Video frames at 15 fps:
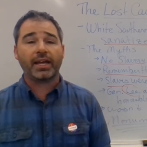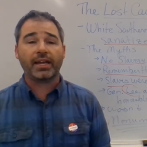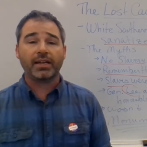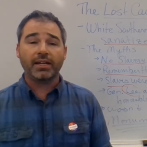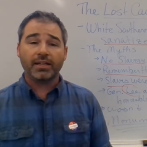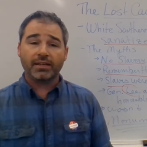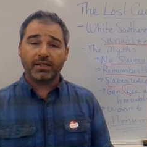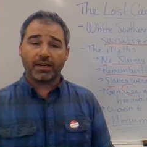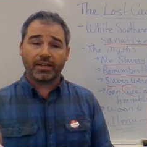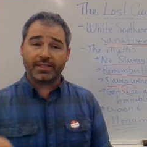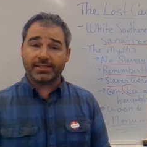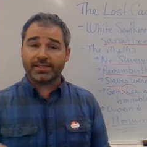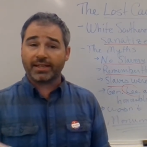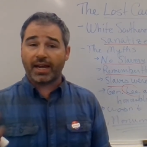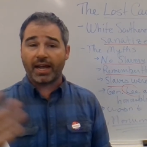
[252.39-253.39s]
That uh,
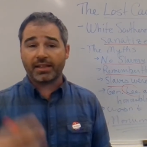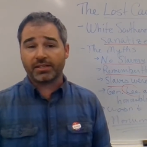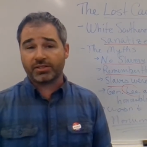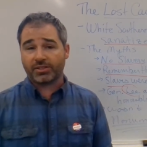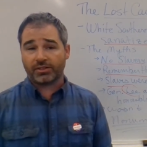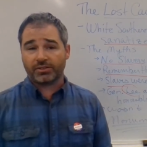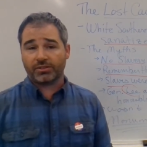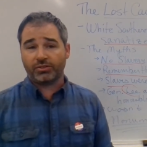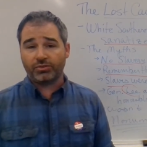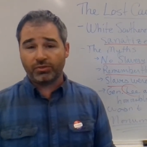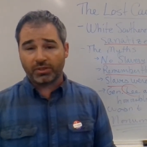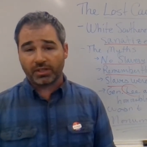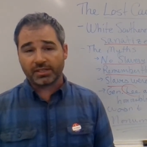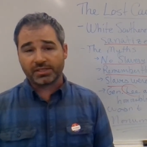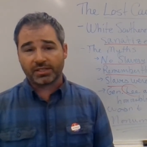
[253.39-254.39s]
he's the guy that started the
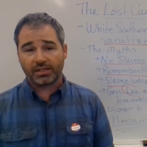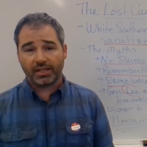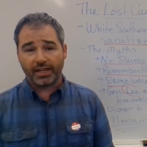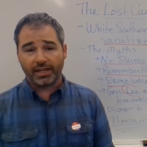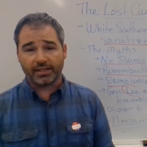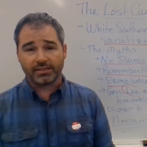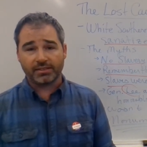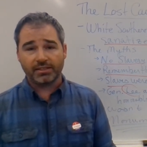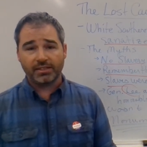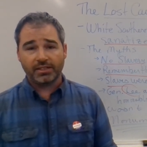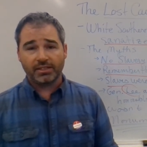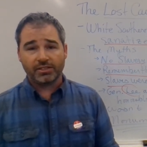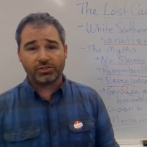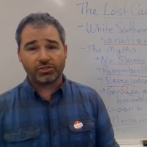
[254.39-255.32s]
Ku Klux Klan.